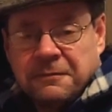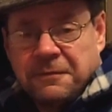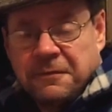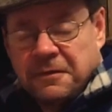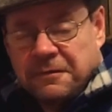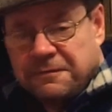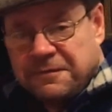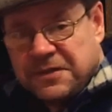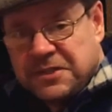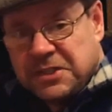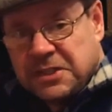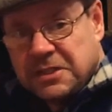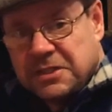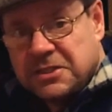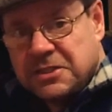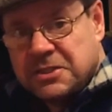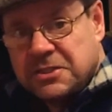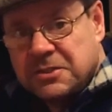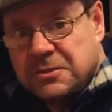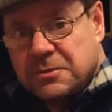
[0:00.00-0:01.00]
for their
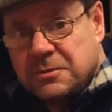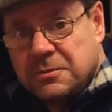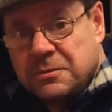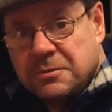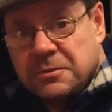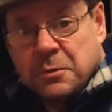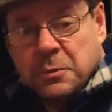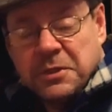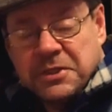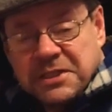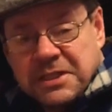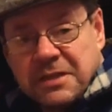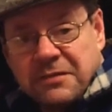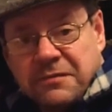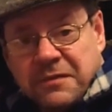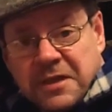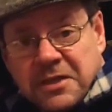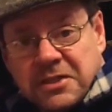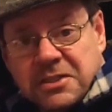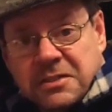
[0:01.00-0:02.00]
visit to the whisky
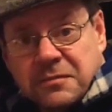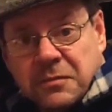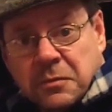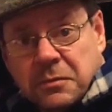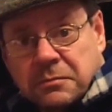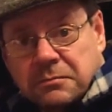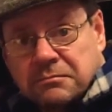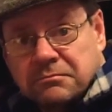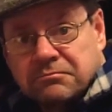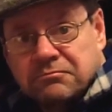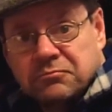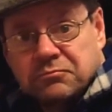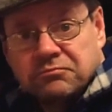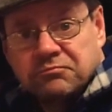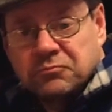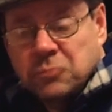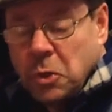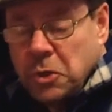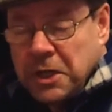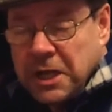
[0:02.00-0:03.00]
festival
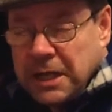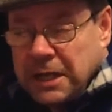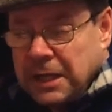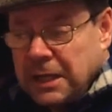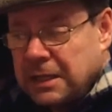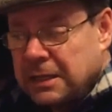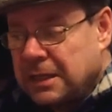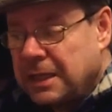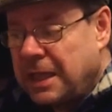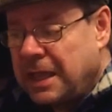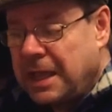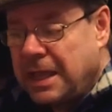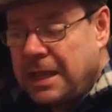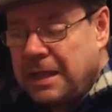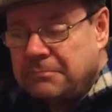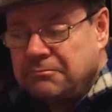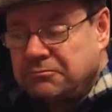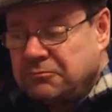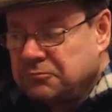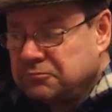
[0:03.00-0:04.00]
on Islay.
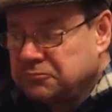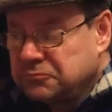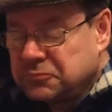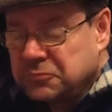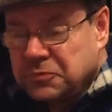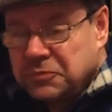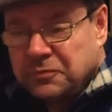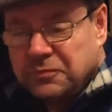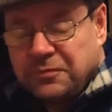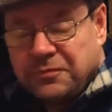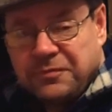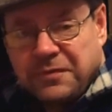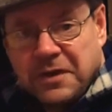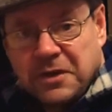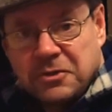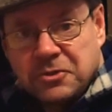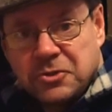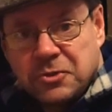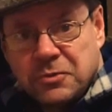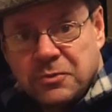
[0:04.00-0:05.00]
Um,
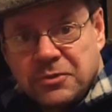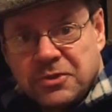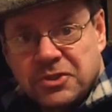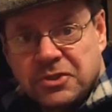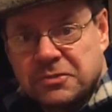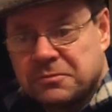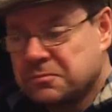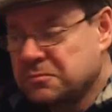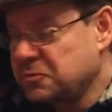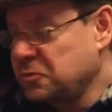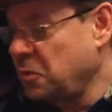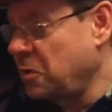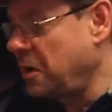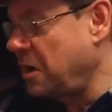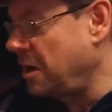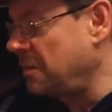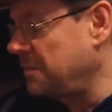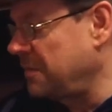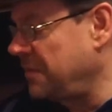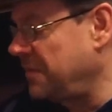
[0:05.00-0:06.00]
fair dues, no
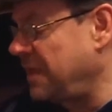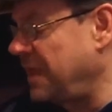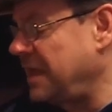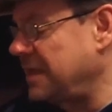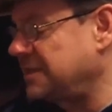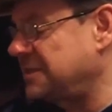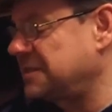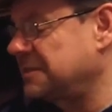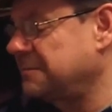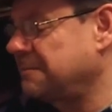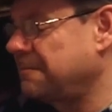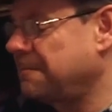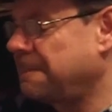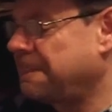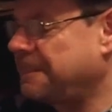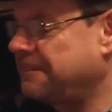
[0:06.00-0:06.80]
harm in that.